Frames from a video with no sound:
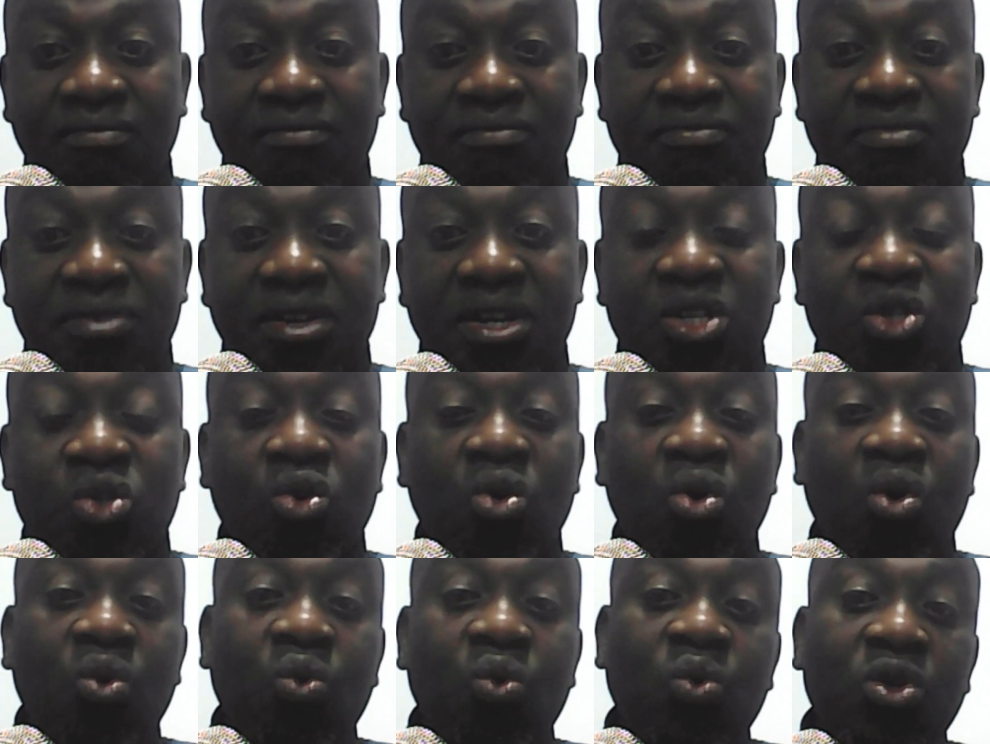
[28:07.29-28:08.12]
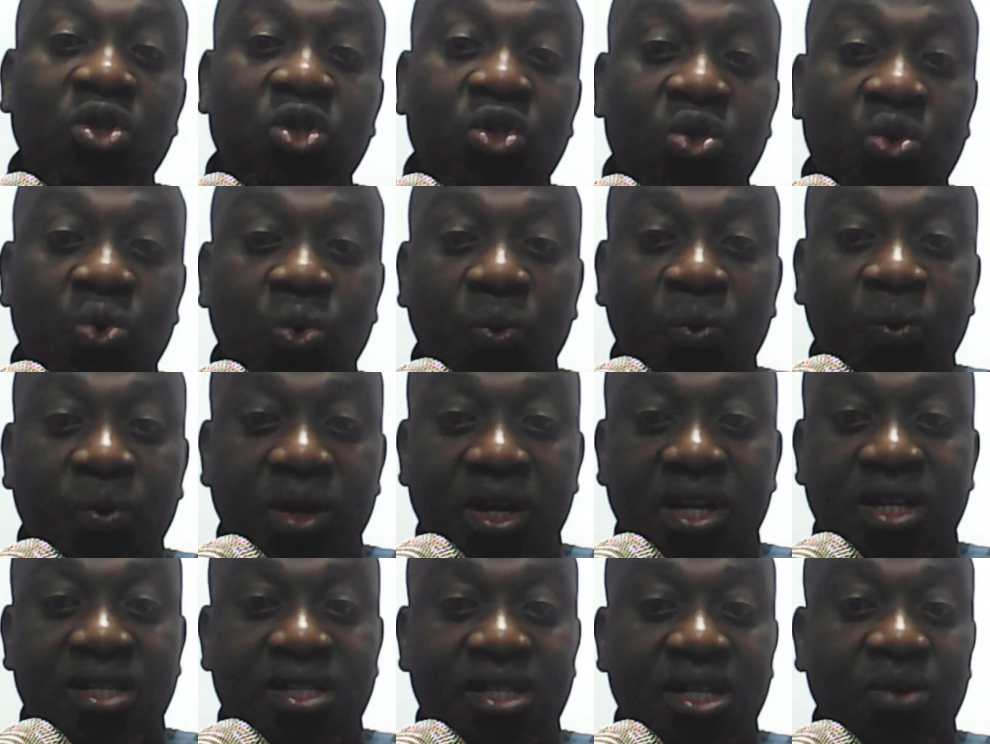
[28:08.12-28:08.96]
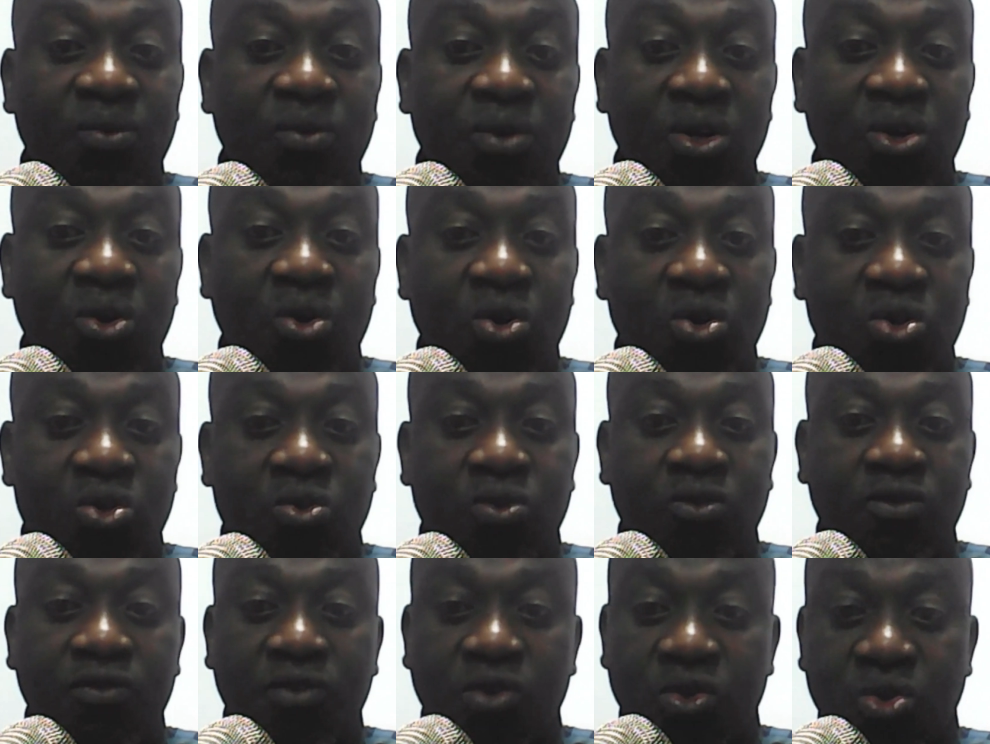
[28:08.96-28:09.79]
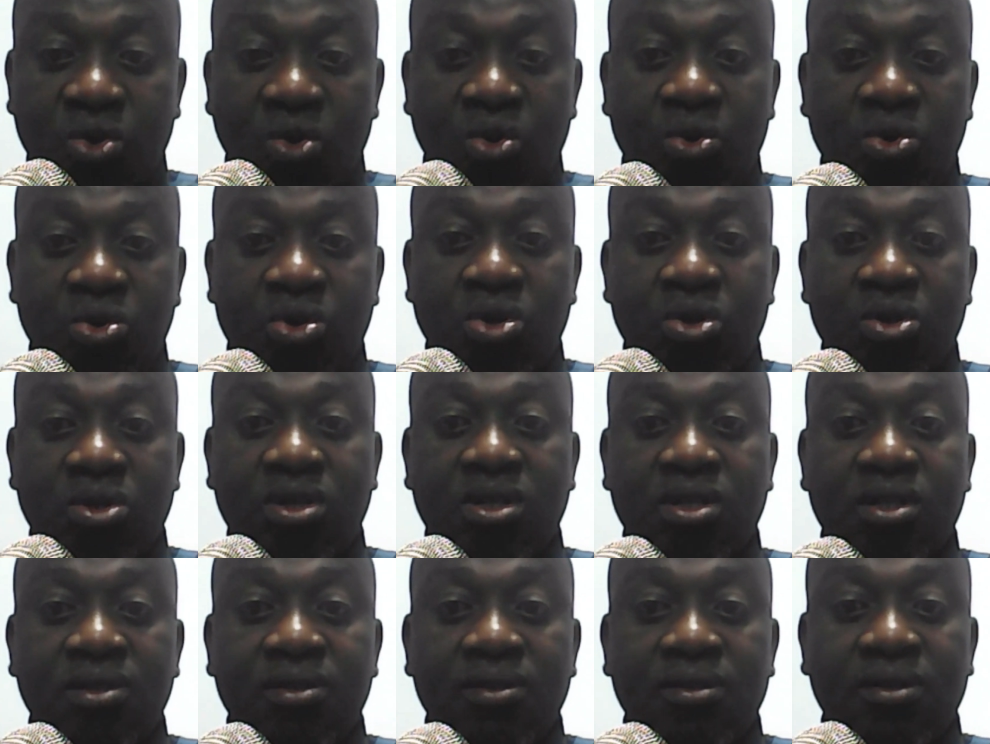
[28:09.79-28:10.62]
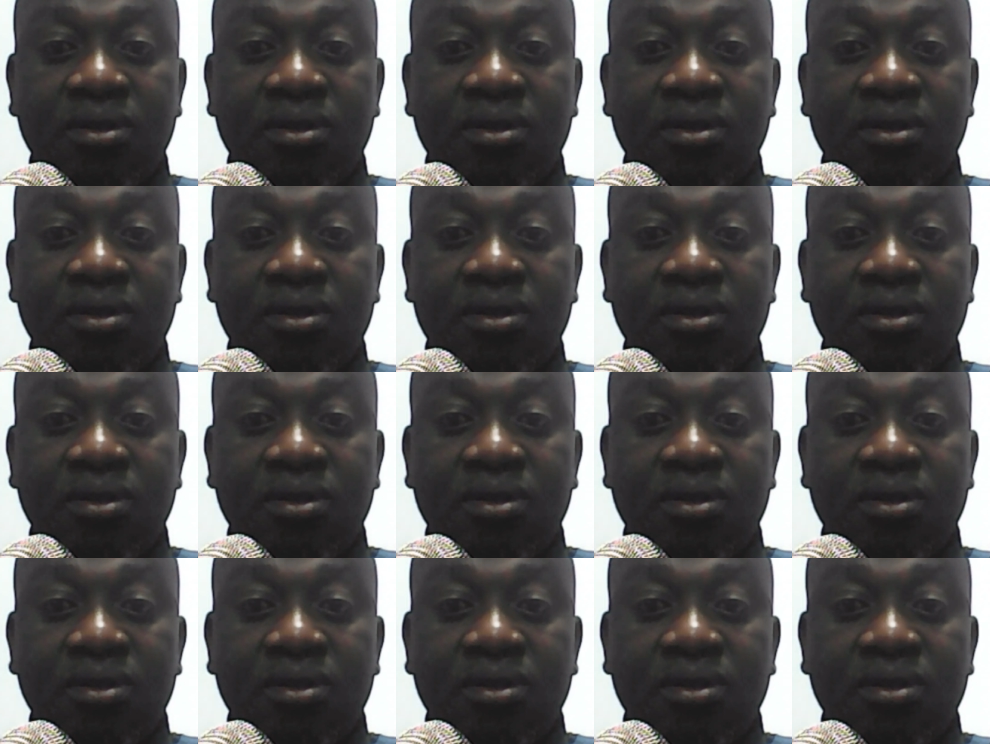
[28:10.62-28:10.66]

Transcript: there's always two things they will go to for solutions.